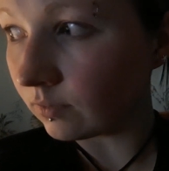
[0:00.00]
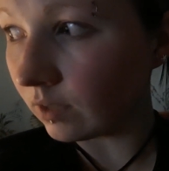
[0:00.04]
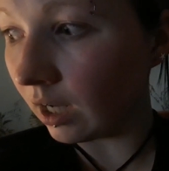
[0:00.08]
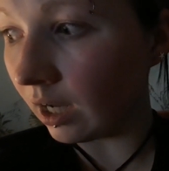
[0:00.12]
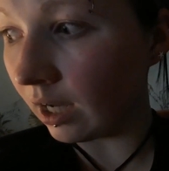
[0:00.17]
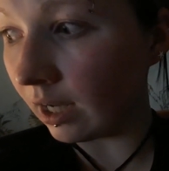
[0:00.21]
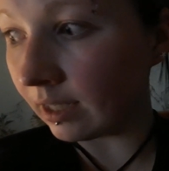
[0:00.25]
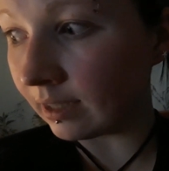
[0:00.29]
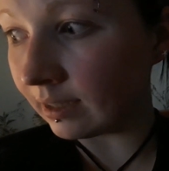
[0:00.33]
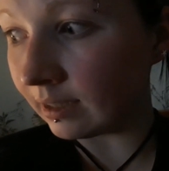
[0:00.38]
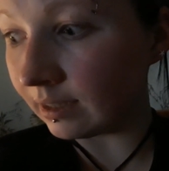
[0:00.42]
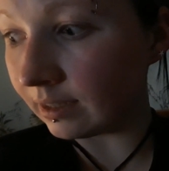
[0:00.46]

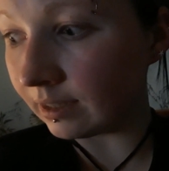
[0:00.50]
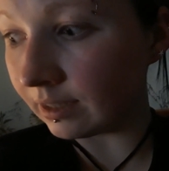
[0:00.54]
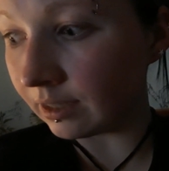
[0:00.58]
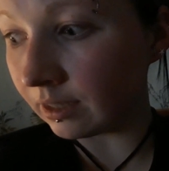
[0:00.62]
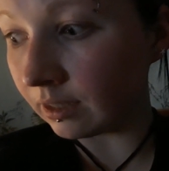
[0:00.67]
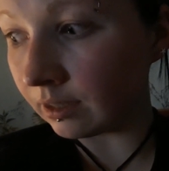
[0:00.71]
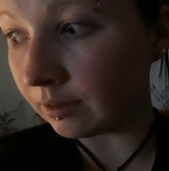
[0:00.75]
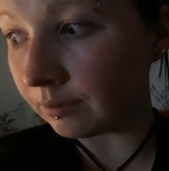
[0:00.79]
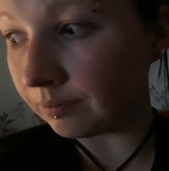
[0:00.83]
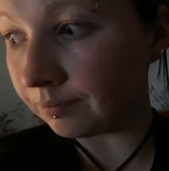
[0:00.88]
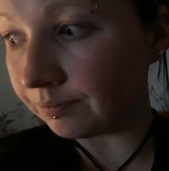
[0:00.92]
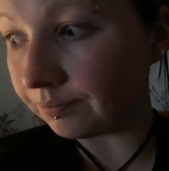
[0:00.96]
And
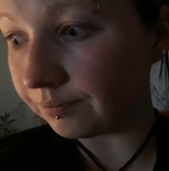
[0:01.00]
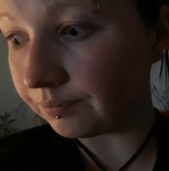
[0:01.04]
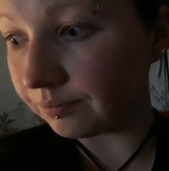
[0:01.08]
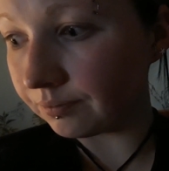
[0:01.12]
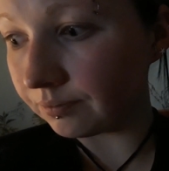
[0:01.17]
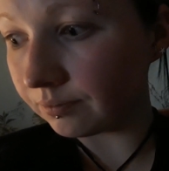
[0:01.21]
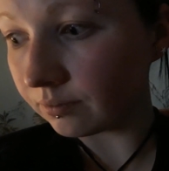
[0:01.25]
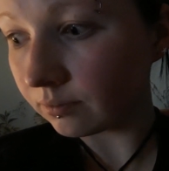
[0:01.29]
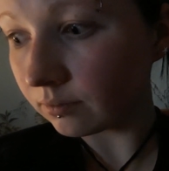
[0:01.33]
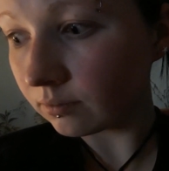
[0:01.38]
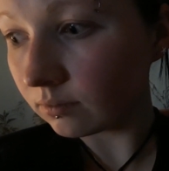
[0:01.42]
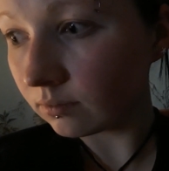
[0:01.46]

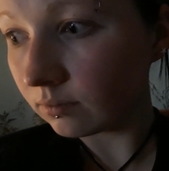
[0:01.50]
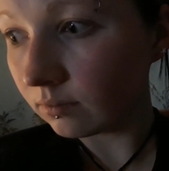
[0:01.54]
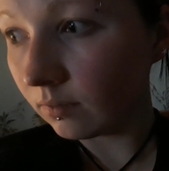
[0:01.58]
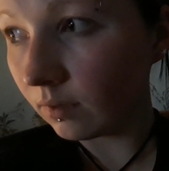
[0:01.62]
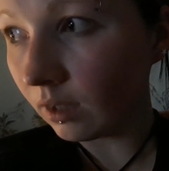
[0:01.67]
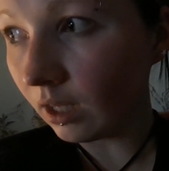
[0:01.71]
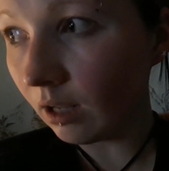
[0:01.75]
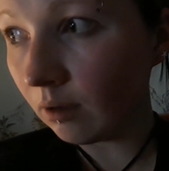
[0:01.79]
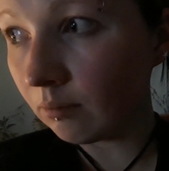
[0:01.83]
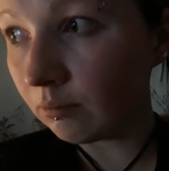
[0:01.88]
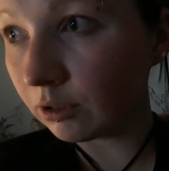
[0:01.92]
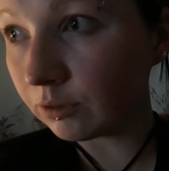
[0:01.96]

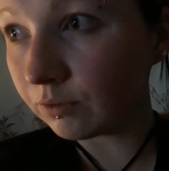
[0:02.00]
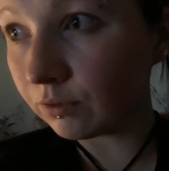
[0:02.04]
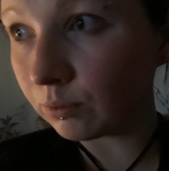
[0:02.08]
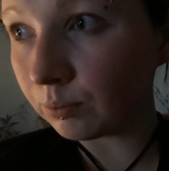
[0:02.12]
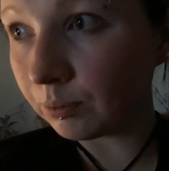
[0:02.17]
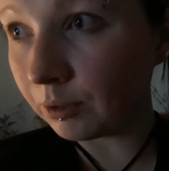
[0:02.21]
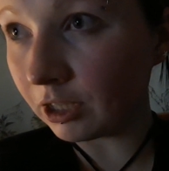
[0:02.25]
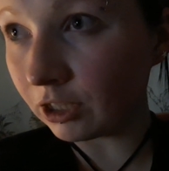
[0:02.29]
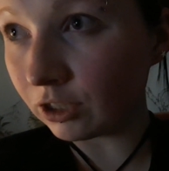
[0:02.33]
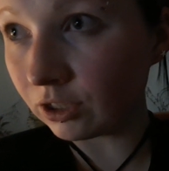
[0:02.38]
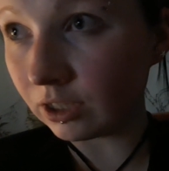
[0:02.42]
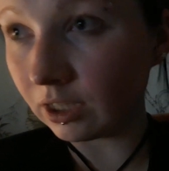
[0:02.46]
but with
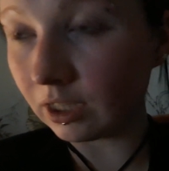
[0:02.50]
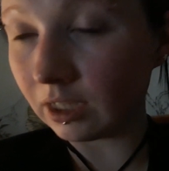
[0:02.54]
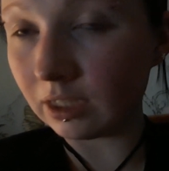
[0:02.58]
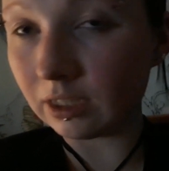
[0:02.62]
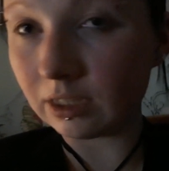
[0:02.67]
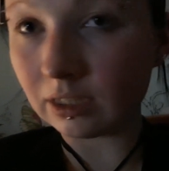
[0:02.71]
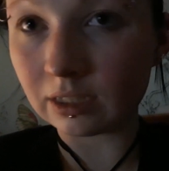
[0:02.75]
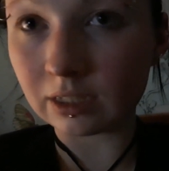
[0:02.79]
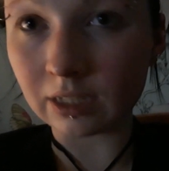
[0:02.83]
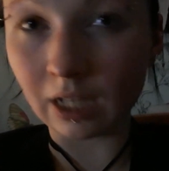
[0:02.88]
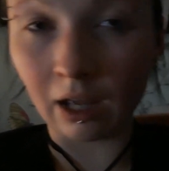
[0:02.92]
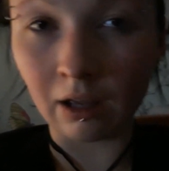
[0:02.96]

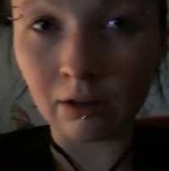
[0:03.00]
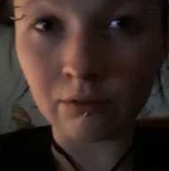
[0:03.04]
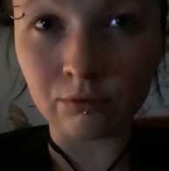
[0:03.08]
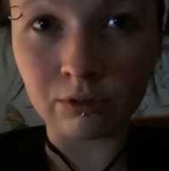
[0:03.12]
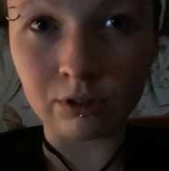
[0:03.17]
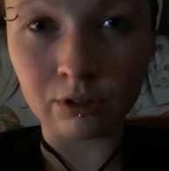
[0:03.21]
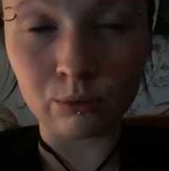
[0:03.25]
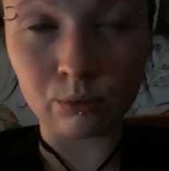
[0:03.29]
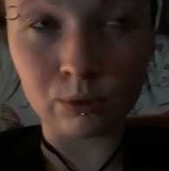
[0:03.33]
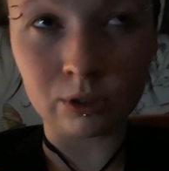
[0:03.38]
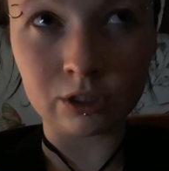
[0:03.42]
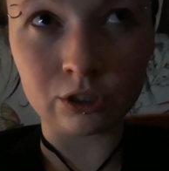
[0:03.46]
piercings, I
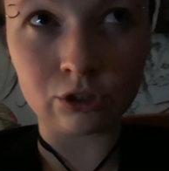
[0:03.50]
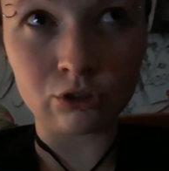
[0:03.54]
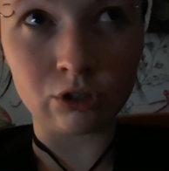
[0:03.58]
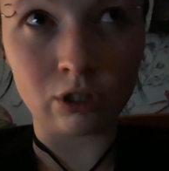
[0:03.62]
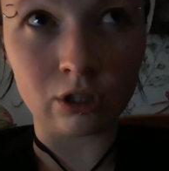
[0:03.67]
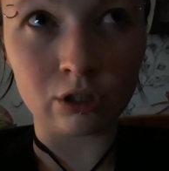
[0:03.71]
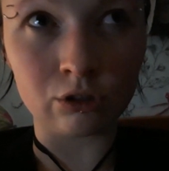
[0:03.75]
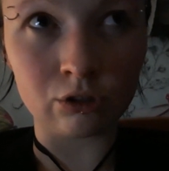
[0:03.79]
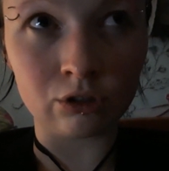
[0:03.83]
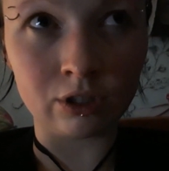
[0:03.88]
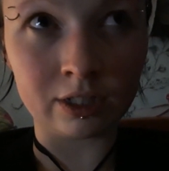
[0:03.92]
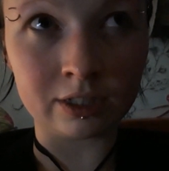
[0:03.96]
really want to
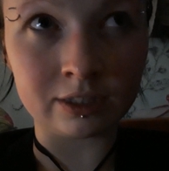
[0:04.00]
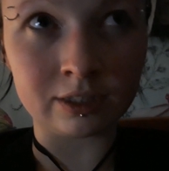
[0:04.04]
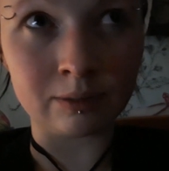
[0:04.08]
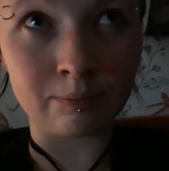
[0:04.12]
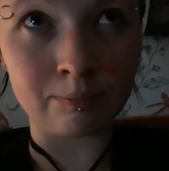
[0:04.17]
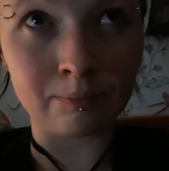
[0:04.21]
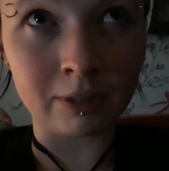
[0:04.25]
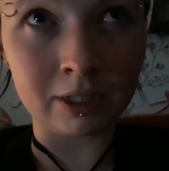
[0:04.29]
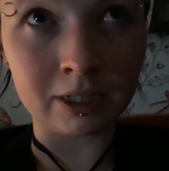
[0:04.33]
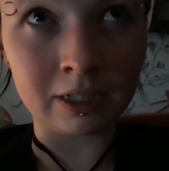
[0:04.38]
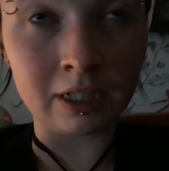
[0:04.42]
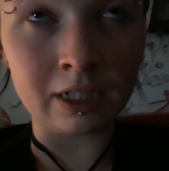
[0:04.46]
try collect
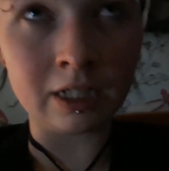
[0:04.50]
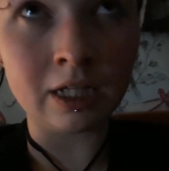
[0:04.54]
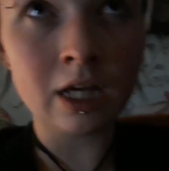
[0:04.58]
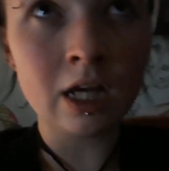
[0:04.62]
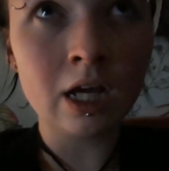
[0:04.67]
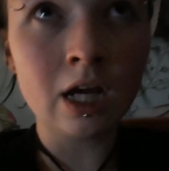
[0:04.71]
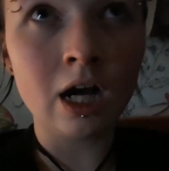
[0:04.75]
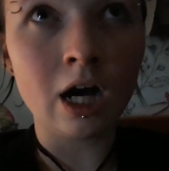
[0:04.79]
some money.